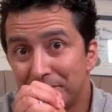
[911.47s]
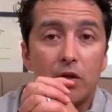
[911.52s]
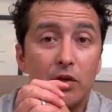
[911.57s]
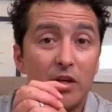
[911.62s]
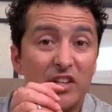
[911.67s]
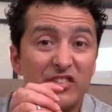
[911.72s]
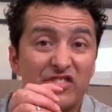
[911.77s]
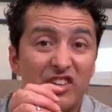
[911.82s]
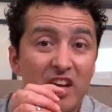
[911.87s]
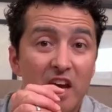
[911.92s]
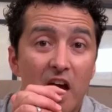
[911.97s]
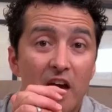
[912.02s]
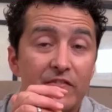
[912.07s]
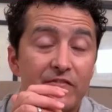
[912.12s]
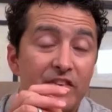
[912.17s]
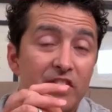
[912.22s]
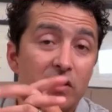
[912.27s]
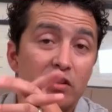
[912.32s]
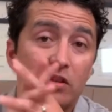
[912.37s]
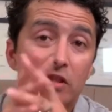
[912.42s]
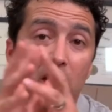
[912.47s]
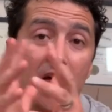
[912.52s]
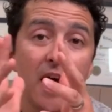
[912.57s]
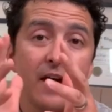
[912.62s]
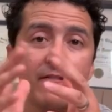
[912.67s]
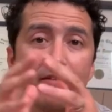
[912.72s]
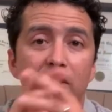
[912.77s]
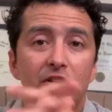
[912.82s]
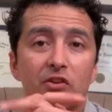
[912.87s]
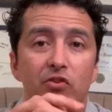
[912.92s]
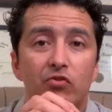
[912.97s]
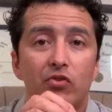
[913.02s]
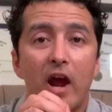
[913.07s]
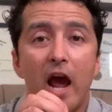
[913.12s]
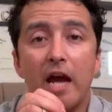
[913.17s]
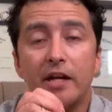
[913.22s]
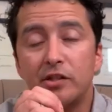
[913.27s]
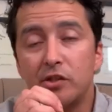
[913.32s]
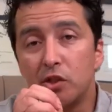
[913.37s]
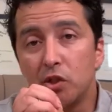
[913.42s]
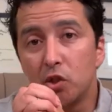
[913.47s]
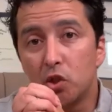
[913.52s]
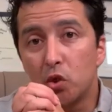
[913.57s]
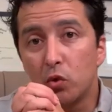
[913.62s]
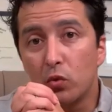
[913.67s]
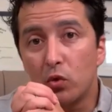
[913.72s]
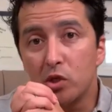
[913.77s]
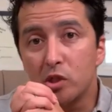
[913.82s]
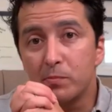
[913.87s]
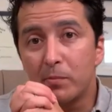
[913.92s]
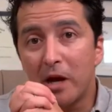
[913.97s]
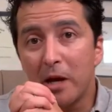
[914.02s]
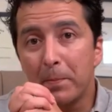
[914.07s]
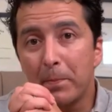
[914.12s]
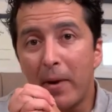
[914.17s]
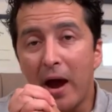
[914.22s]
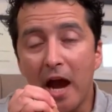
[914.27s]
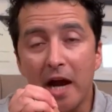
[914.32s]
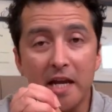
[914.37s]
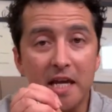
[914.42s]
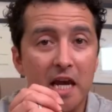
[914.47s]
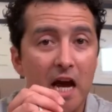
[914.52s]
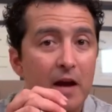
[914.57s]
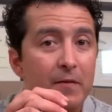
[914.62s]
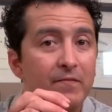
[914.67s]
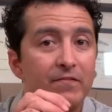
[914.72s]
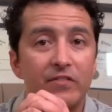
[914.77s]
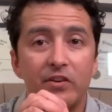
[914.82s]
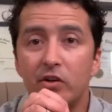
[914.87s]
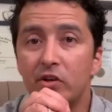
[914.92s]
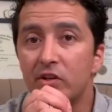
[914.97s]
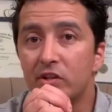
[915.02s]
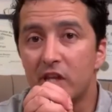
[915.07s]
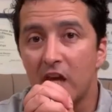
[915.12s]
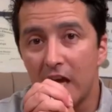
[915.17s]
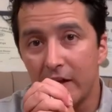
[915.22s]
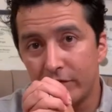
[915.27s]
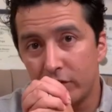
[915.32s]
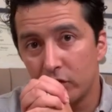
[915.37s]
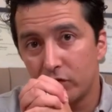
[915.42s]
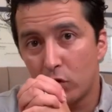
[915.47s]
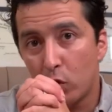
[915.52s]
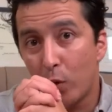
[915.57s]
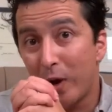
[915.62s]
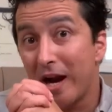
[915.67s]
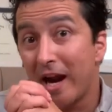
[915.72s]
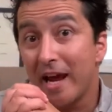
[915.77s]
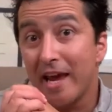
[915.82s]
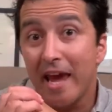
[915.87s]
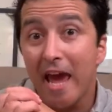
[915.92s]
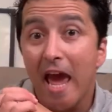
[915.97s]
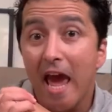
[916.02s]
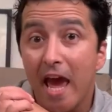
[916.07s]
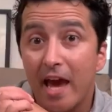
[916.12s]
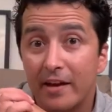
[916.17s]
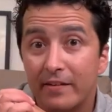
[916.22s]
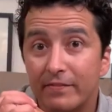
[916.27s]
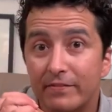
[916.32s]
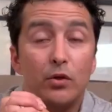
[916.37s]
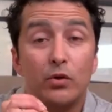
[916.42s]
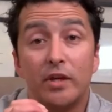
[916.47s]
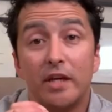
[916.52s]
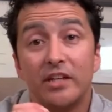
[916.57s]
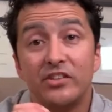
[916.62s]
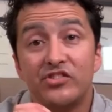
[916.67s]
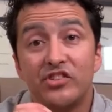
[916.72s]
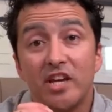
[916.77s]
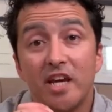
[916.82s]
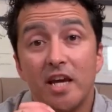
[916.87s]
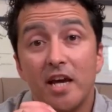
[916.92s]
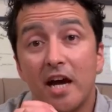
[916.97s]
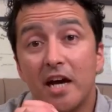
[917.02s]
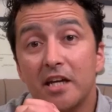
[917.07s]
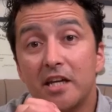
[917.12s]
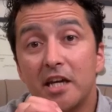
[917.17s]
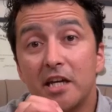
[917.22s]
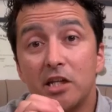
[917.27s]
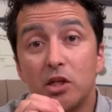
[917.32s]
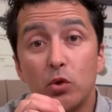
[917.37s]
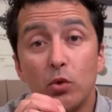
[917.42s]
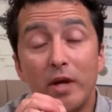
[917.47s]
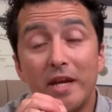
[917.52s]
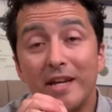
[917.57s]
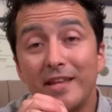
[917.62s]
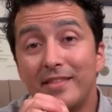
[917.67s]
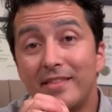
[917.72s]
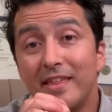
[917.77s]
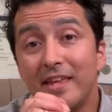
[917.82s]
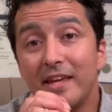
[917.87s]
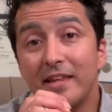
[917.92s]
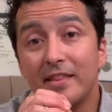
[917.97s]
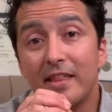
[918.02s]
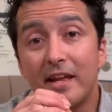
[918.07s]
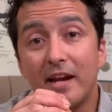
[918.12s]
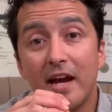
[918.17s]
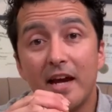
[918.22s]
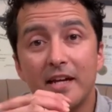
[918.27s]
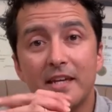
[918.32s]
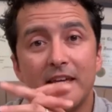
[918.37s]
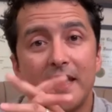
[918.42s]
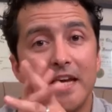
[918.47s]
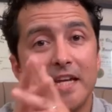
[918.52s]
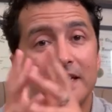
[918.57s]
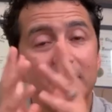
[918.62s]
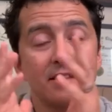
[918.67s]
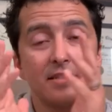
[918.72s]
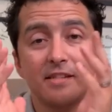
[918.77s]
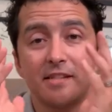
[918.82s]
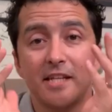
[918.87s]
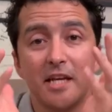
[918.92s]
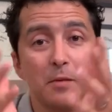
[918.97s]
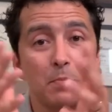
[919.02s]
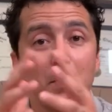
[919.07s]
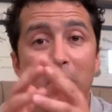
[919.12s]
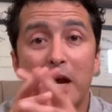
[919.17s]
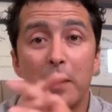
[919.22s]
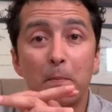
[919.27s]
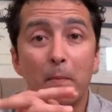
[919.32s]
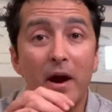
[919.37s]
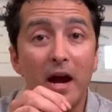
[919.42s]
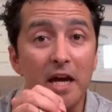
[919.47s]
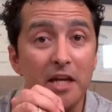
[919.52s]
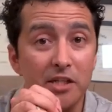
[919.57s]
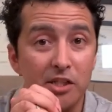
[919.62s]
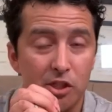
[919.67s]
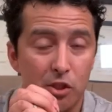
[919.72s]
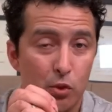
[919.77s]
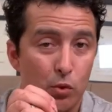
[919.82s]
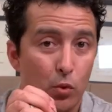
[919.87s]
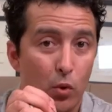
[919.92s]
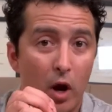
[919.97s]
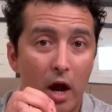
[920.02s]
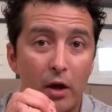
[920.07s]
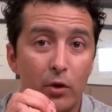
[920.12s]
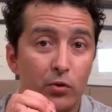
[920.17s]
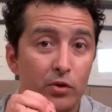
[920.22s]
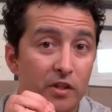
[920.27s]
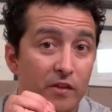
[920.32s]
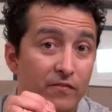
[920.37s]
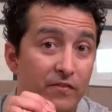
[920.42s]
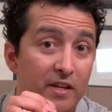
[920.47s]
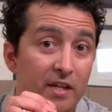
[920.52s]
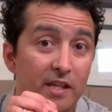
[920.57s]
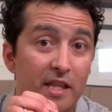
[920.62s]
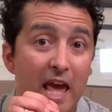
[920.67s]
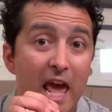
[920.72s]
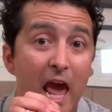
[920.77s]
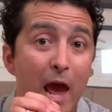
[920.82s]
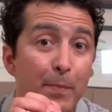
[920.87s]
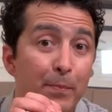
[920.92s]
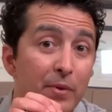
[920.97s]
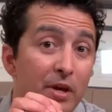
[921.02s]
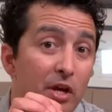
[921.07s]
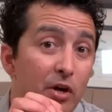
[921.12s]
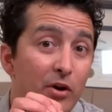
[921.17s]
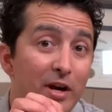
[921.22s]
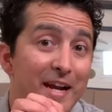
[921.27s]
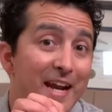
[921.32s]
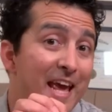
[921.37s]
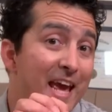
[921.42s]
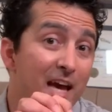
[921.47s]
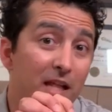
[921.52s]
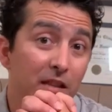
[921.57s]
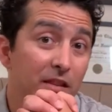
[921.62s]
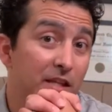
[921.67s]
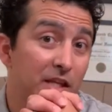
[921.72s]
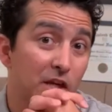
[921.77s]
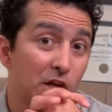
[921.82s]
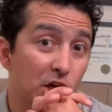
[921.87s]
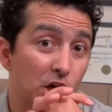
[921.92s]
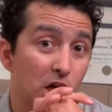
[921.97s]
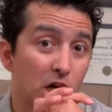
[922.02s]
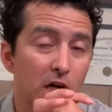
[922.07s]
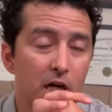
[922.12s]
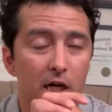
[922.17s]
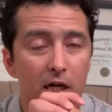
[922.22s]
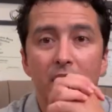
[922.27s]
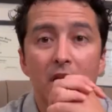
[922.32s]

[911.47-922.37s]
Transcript: You can say, I feel love and gratitude towards my body. I'm very thankful for what I have. You can say, I can do anything that I can set my mind to. I already feel happier and healthier.